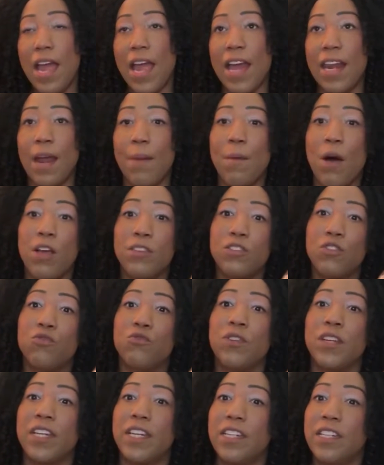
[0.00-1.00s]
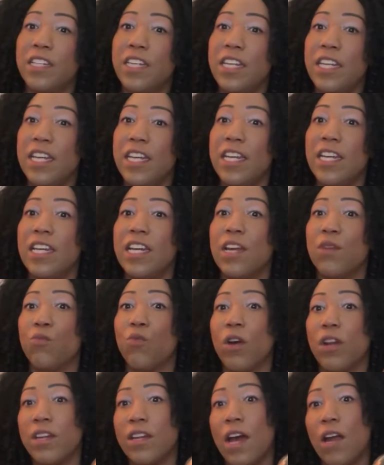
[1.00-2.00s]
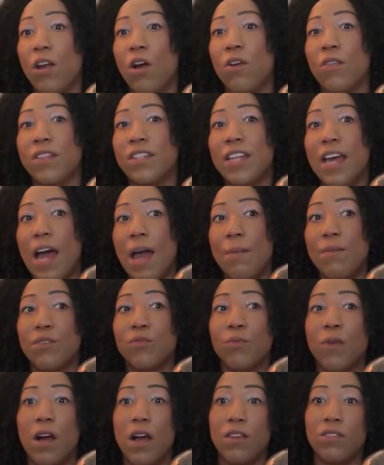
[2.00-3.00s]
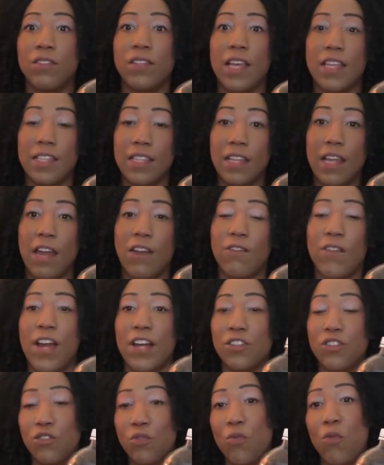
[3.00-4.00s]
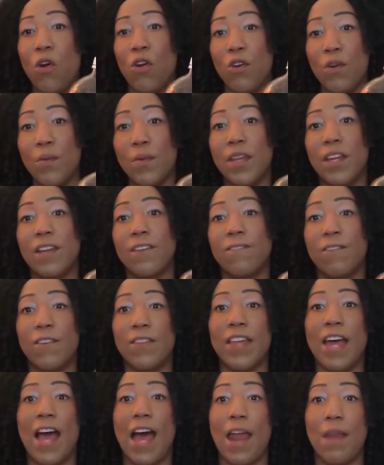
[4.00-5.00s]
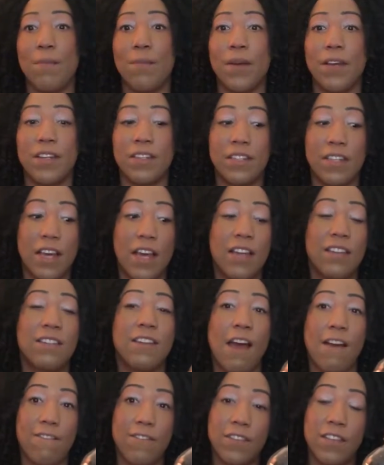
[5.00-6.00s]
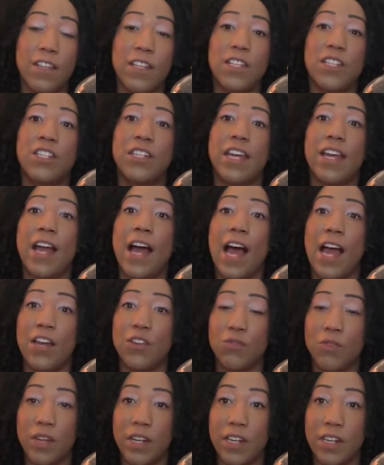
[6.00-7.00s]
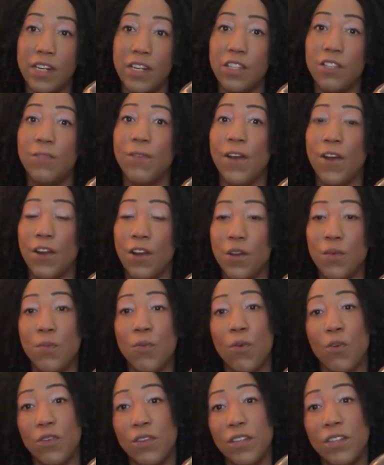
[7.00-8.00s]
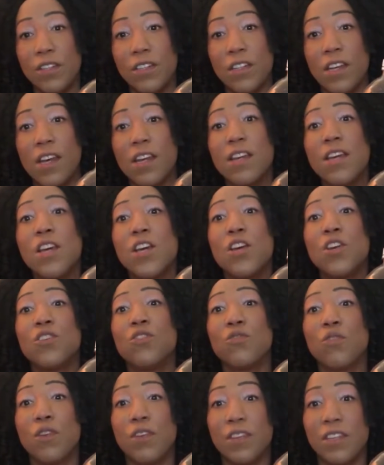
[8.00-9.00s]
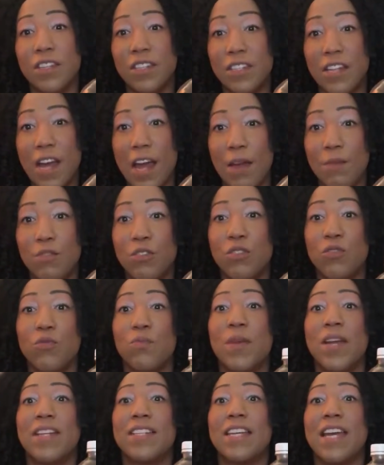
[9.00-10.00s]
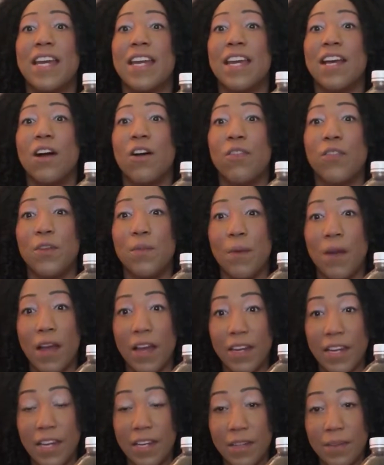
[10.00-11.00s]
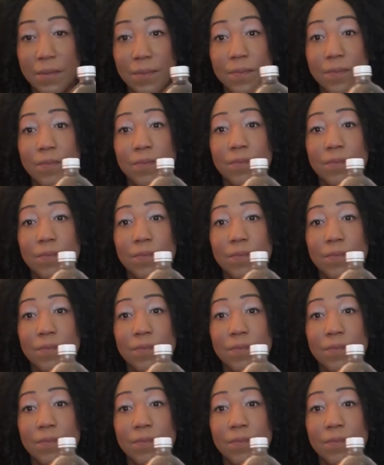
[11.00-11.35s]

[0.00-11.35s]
And I'm also drinking tea and whatnot all the time as well. So that's a lot of extra water I'm getting for that. But definitely stay hydrated is very important during these times to maintain a healthy body.